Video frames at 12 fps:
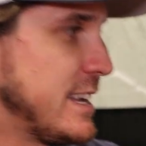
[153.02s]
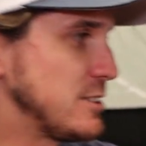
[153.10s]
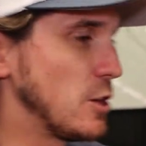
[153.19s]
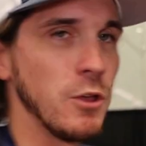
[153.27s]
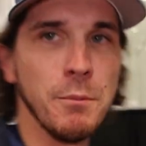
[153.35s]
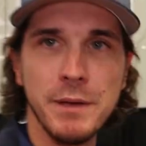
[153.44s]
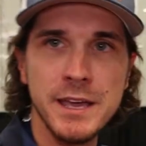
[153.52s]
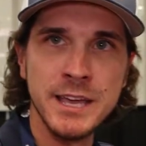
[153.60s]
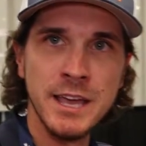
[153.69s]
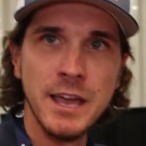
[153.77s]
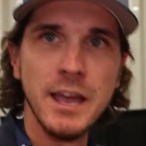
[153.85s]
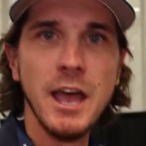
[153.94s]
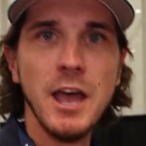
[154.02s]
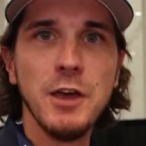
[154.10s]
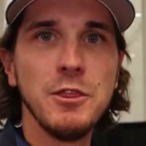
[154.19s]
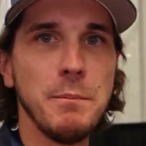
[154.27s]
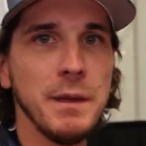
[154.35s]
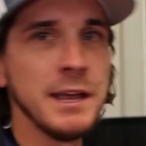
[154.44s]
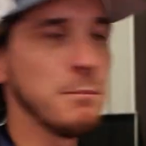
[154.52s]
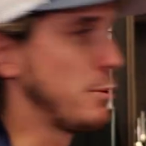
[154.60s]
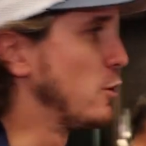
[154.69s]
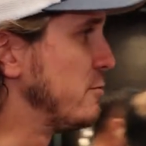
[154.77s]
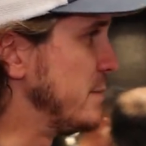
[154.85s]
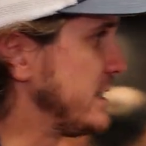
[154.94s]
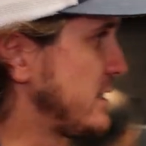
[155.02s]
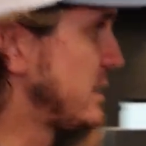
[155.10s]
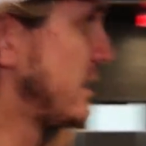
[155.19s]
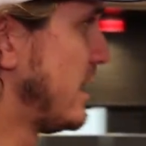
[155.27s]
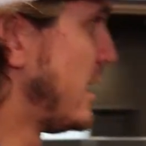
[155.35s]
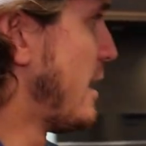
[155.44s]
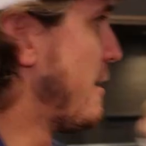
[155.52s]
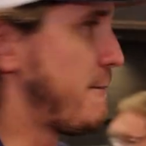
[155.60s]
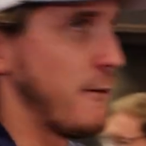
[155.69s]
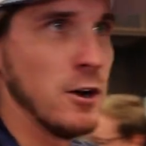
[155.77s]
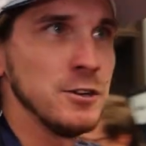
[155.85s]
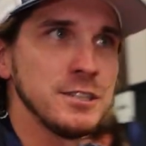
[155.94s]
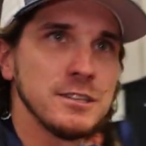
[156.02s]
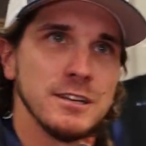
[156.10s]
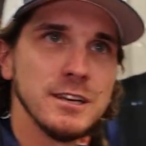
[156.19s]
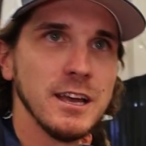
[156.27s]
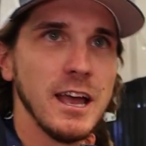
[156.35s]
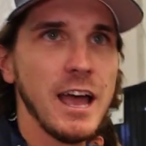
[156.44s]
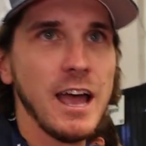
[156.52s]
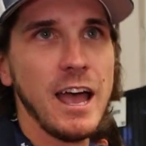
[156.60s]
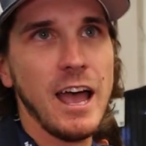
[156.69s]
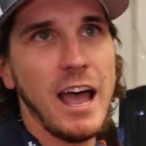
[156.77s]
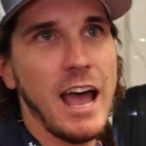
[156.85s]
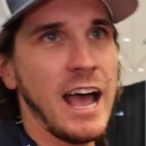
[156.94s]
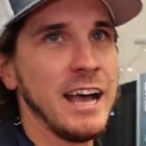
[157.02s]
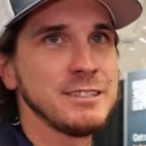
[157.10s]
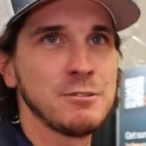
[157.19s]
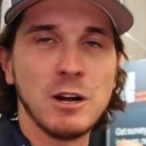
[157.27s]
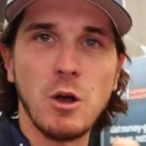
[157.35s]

it. So the big improvements, first, as